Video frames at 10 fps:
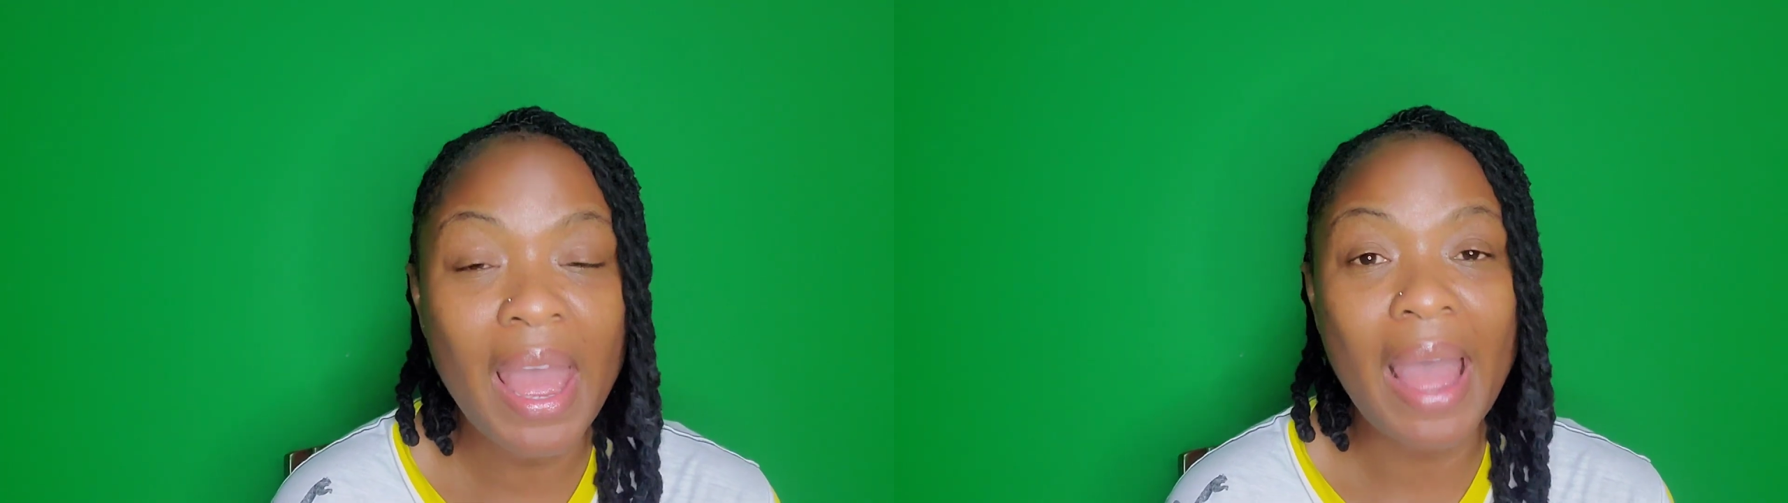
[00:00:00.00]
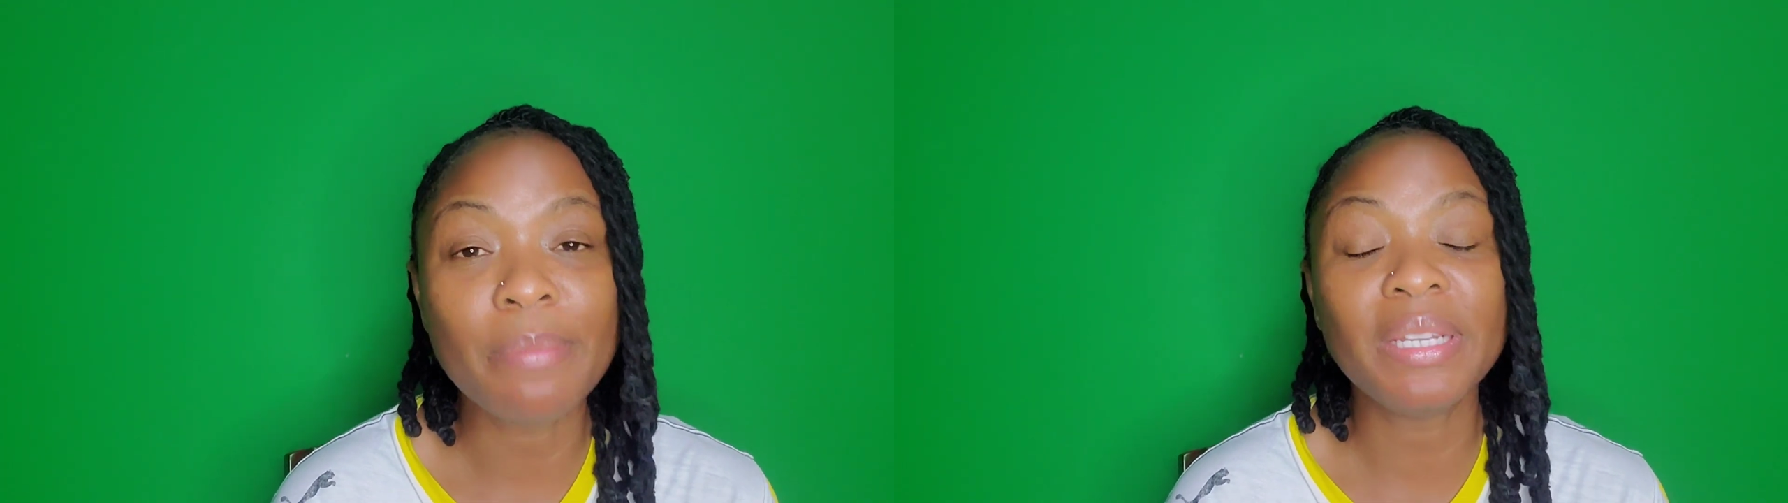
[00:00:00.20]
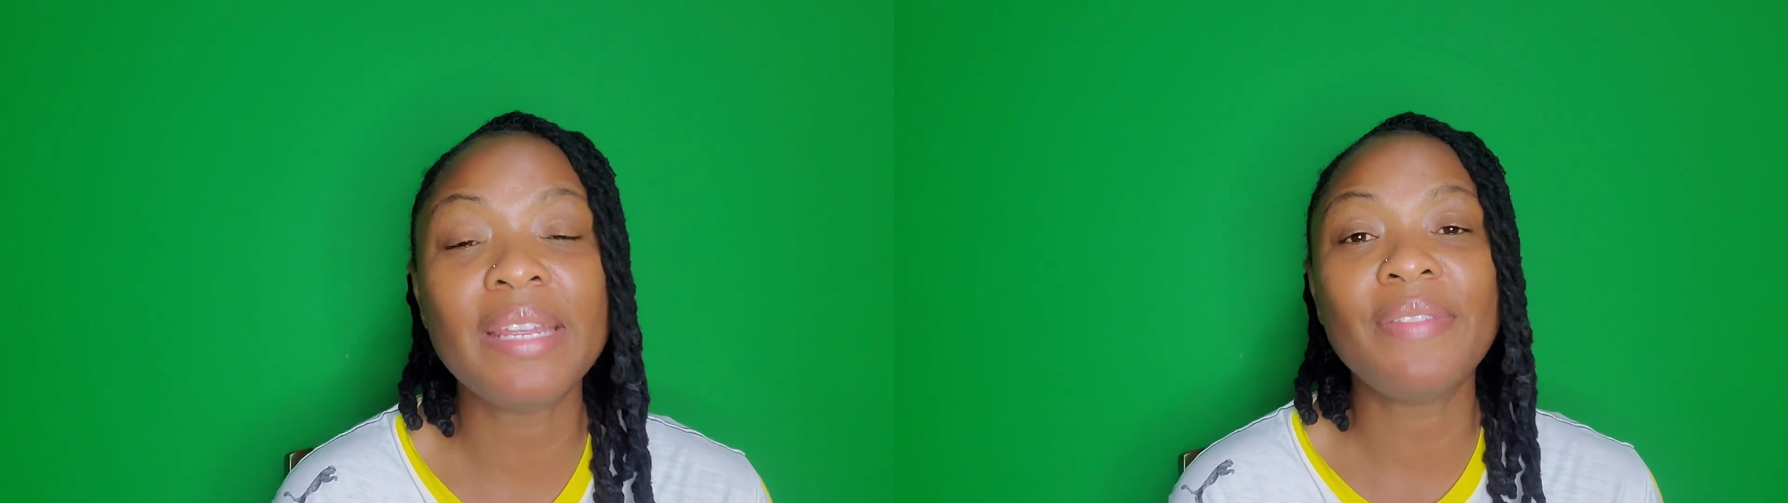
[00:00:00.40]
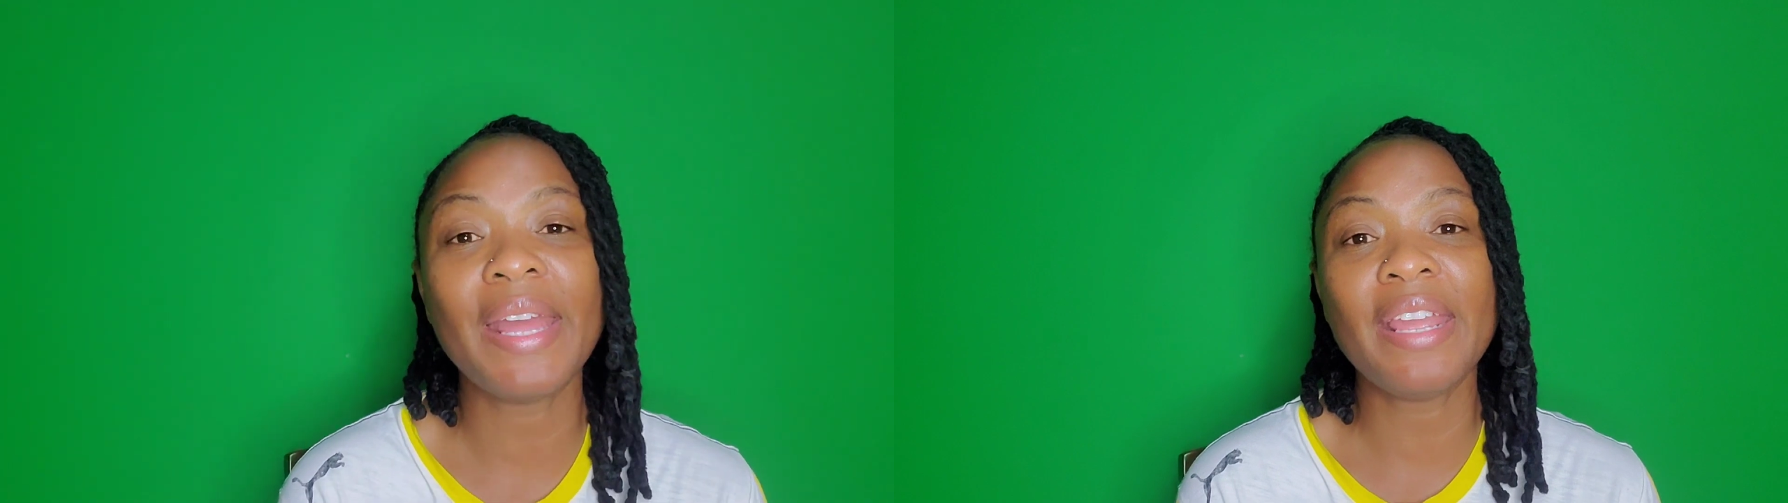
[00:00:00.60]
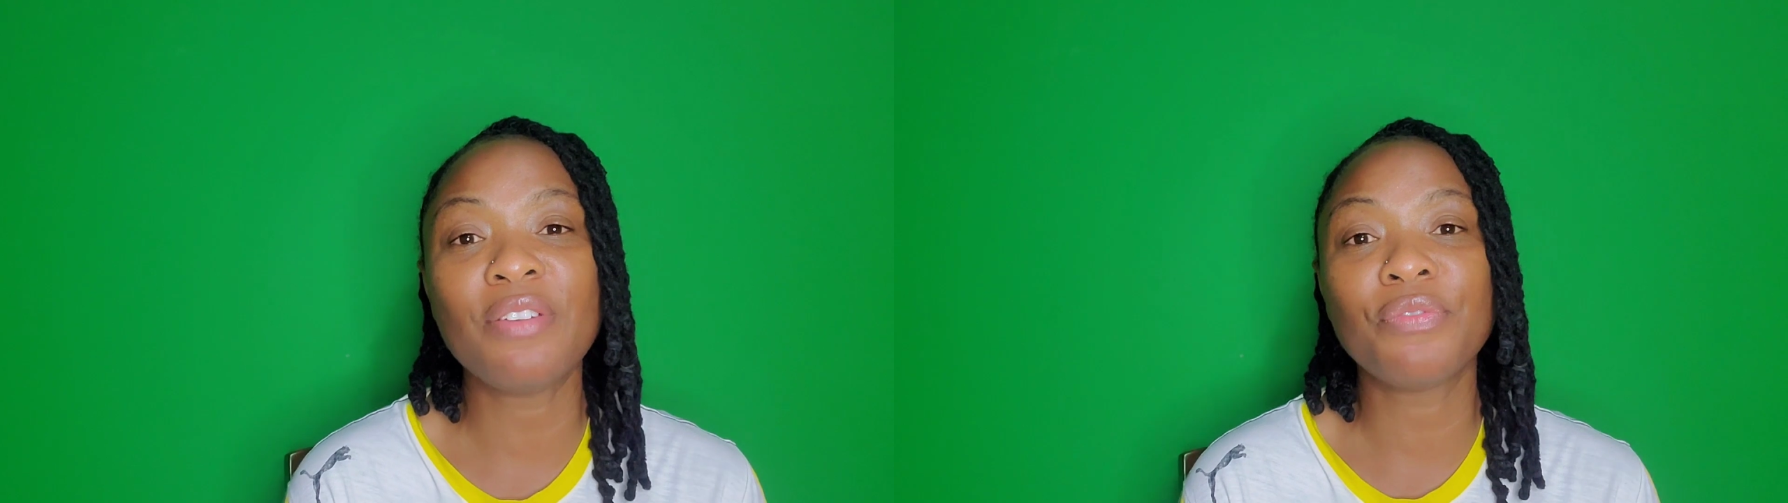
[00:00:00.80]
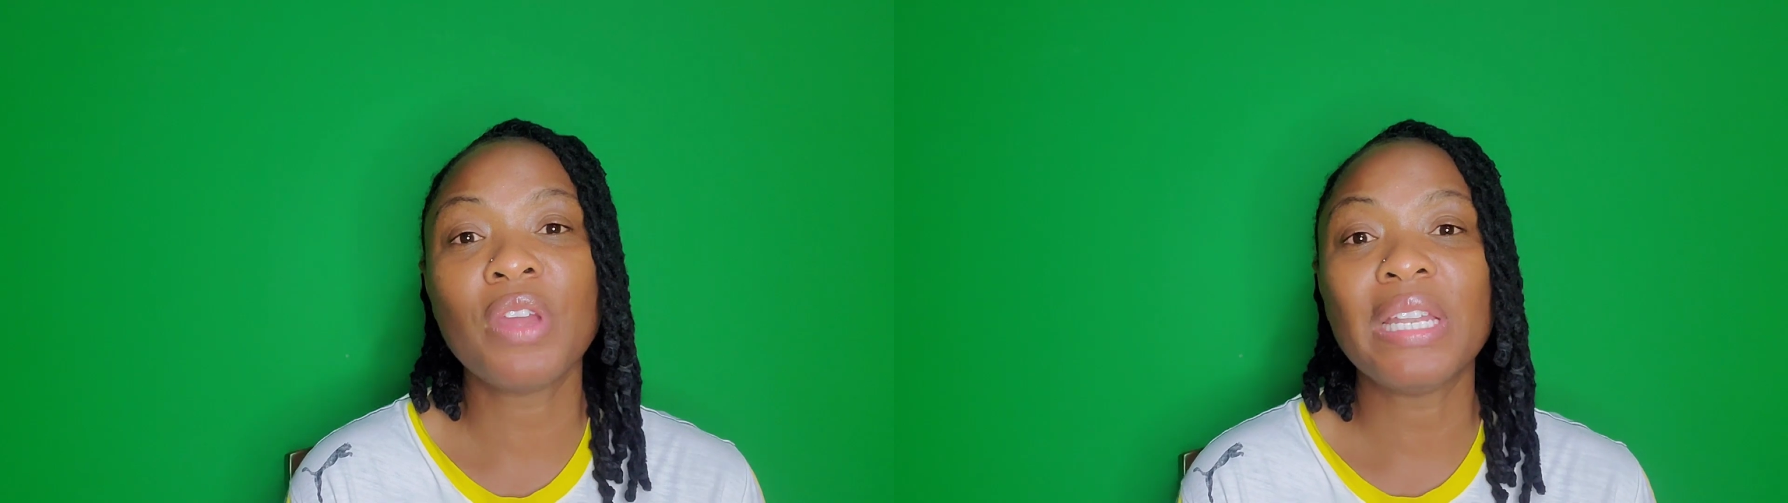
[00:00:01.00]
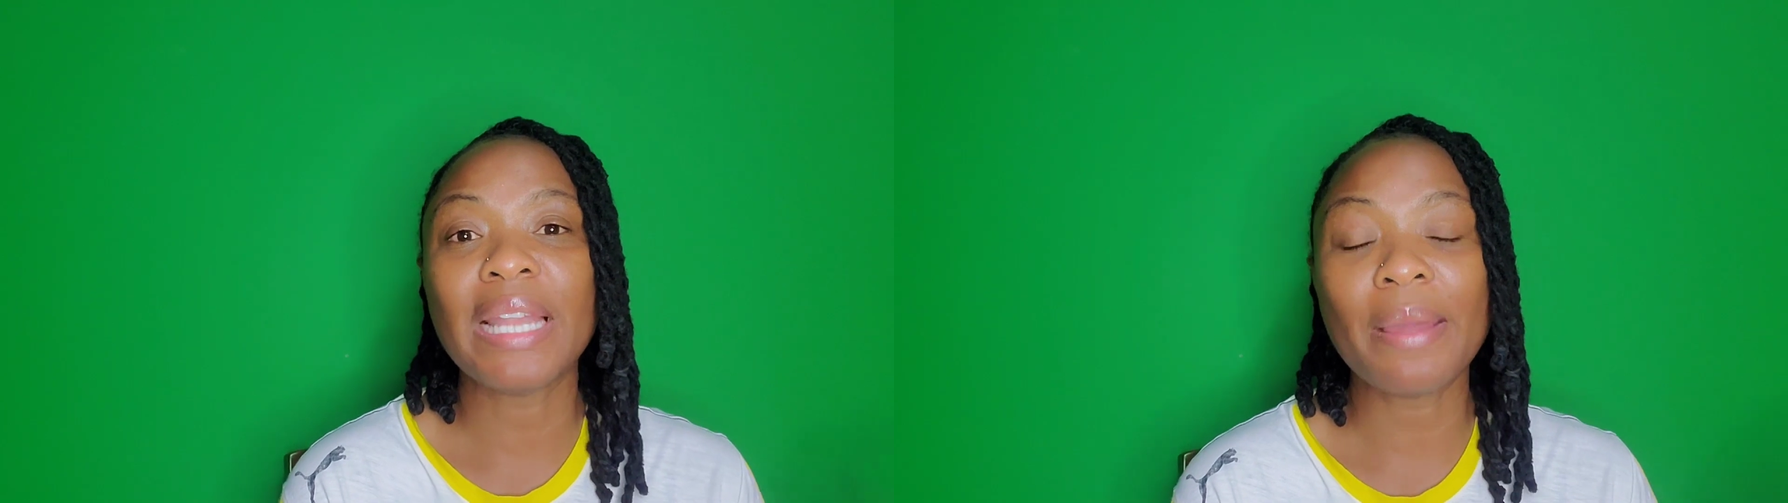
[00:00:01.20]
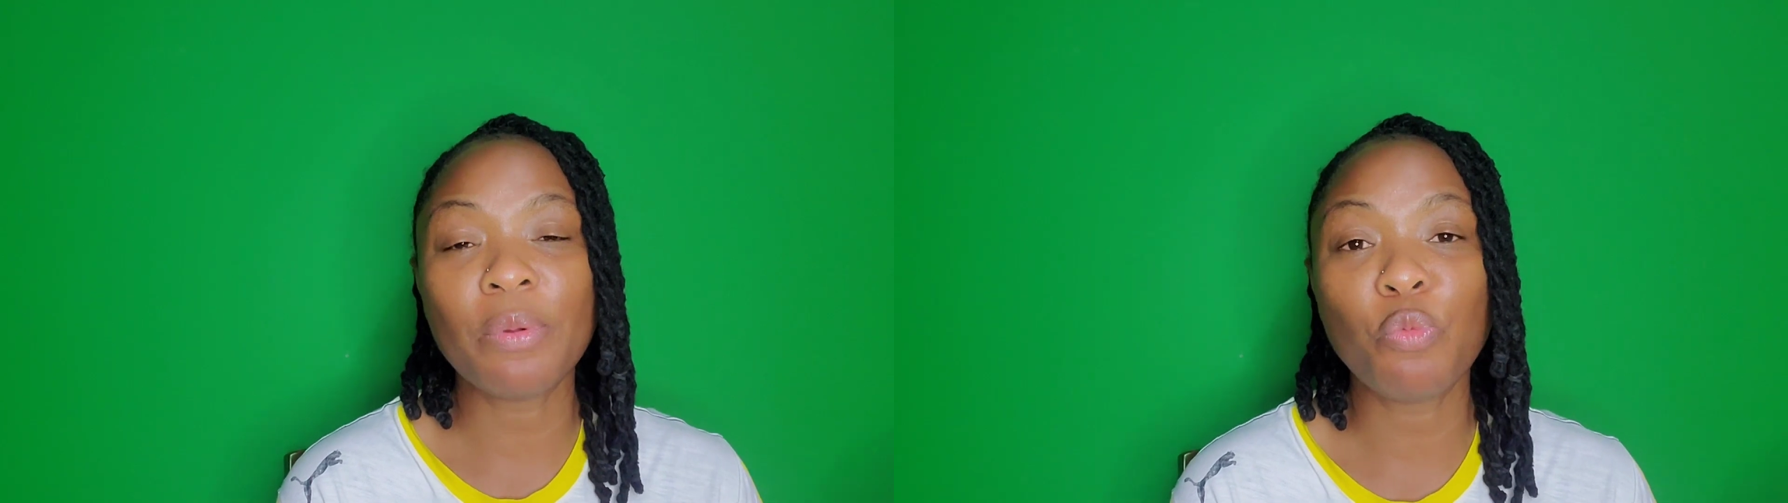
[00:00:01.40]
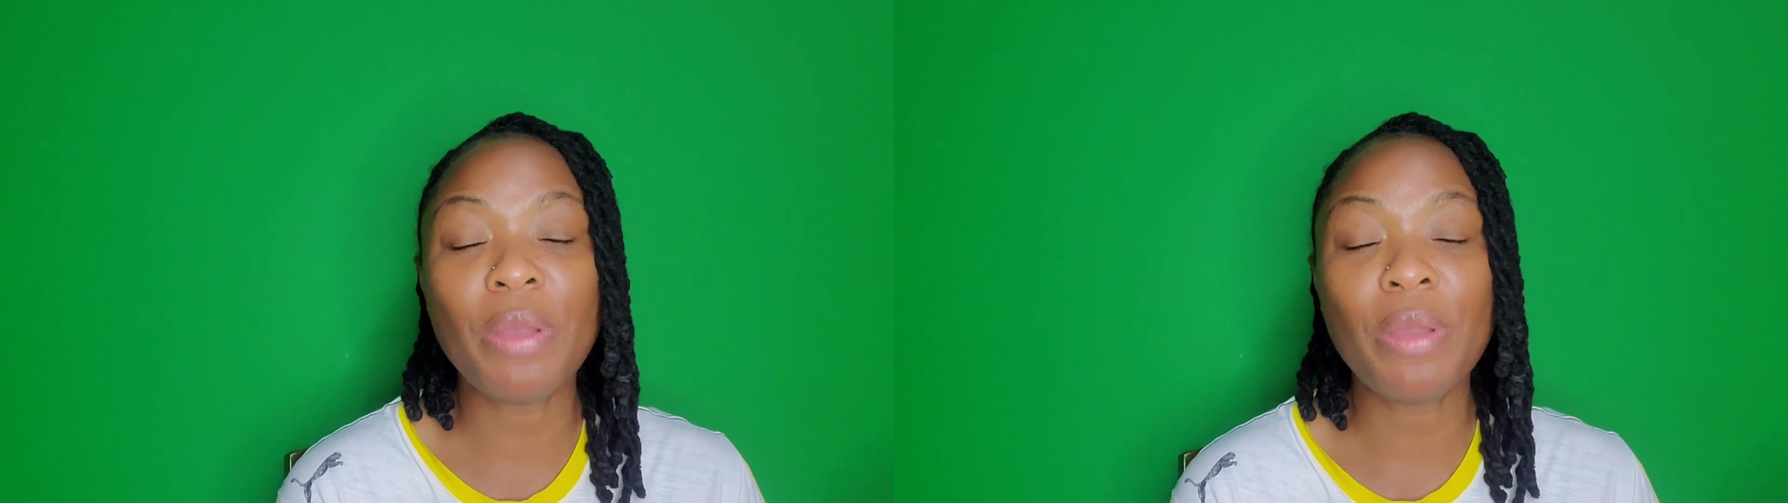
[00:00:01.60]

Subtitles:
I believe that if like